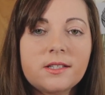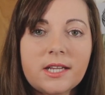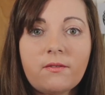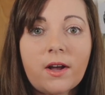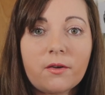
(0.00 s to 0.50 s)

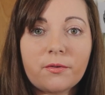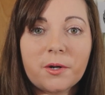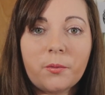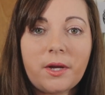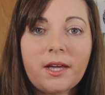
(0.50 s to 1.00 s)
saving up
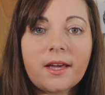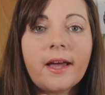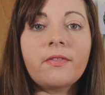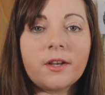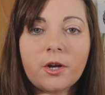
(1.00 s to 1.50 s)
for a week
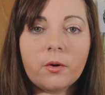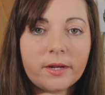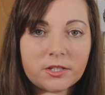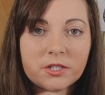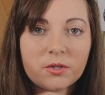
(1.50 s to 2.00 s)
and then
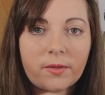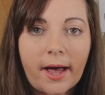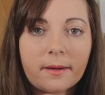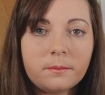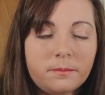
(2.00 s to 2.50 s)
going to do
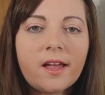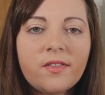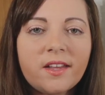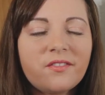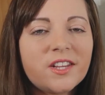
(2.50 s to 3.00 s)
that.
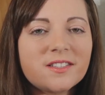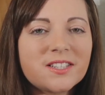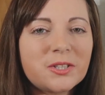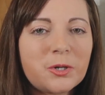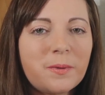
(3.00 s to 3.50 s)
And then this
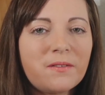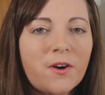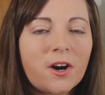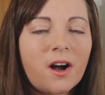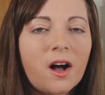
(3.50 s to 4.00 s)
is a little bit
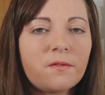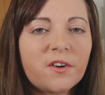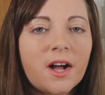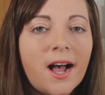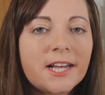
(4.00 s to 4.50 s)
far off
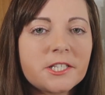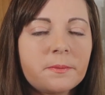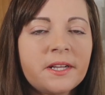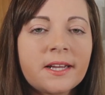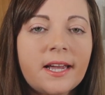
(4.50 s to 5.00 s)
for
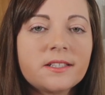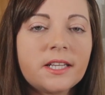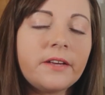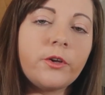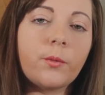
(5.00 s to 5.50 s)
us, but in
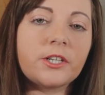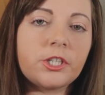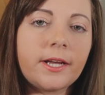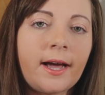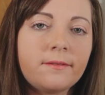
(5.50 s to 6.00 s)
case any of you
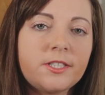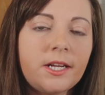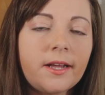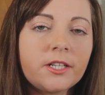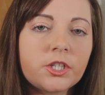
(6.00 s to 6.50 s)
watching have
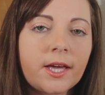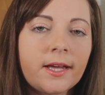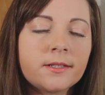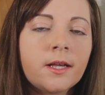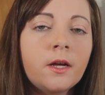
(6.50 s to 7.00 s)
teenage
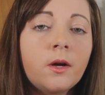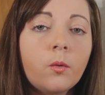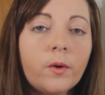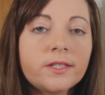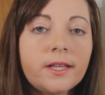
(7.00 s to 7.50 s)
kids,
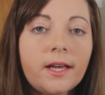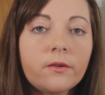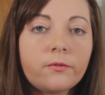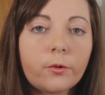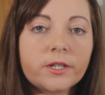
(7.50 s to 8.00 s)
once they
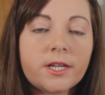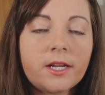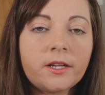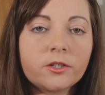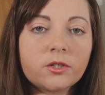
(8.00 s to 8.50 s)
hit
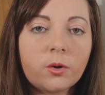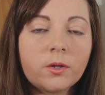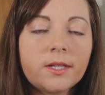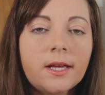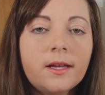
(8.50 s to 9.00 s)
fourteen years
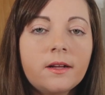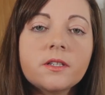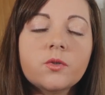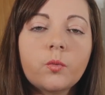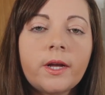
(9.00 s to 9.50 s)
old,
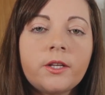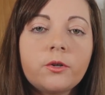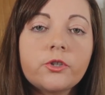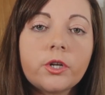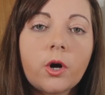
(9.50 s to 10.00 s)
this is when
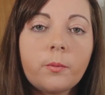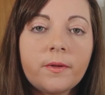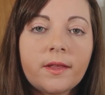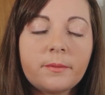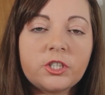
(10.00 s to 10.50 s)
you should
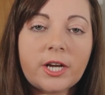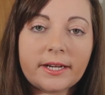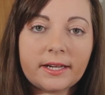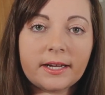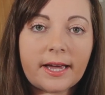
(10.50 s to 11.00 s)
open them a
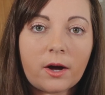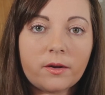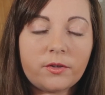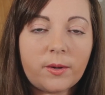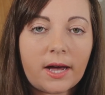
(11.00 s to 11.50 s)
checking
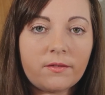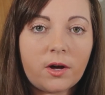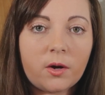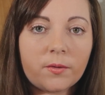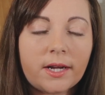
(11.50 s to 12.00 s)
account if you
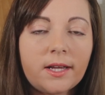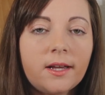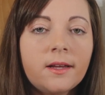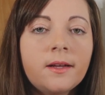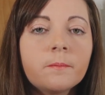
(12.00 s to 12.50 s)
haven't
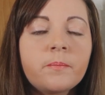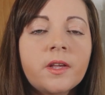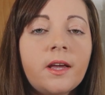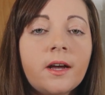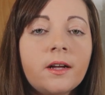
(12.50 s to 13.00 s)
already.
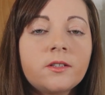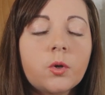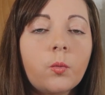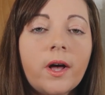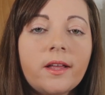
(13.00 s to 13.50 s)

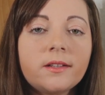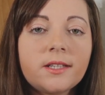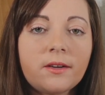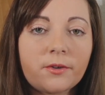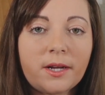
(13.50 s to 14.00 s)
And
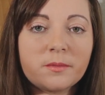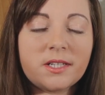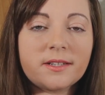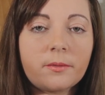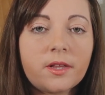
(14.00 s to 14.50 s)
what Dave
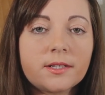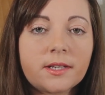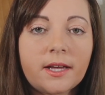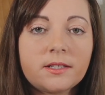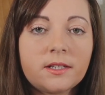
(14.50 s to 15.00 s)
Ramsey did with
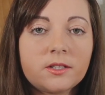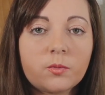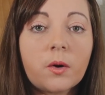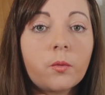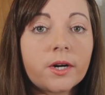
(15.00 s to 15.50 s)
his kids, and
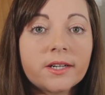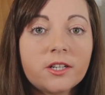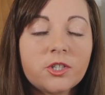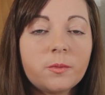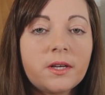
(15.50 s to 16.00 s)
it's what we're
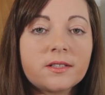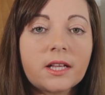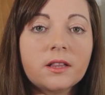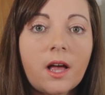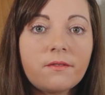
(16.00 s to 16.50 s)
gonna do because
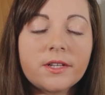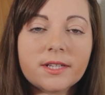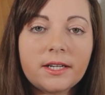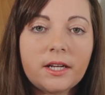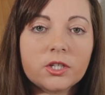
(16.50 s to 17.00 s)
I love
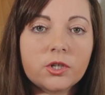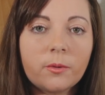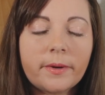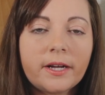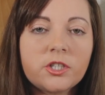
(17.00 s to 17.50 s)
this idea
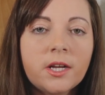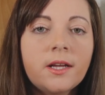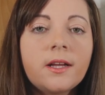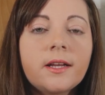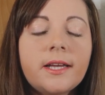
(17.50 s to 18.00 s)
so much,
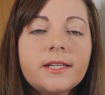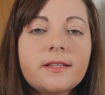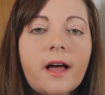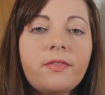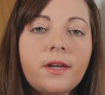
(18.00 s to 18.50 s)

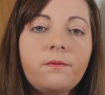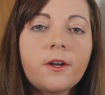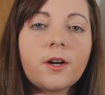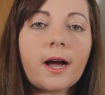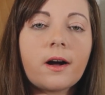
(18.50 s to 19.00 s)
is that they
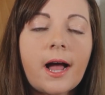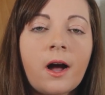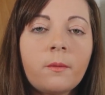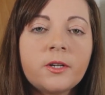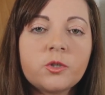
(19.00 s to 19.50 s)
figured out
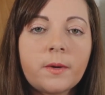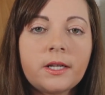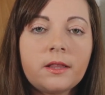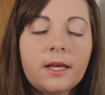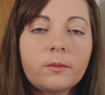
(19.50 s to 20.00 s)
how much
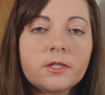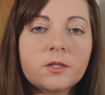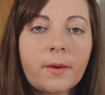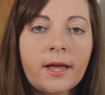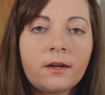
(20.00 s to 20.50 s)
money they would
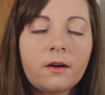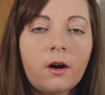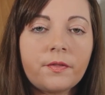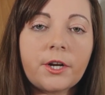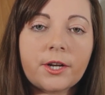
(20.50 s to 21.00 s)
spend
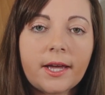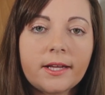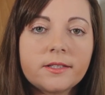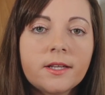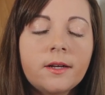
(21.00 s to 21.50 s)
on their
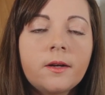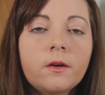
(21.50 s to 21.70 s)
kids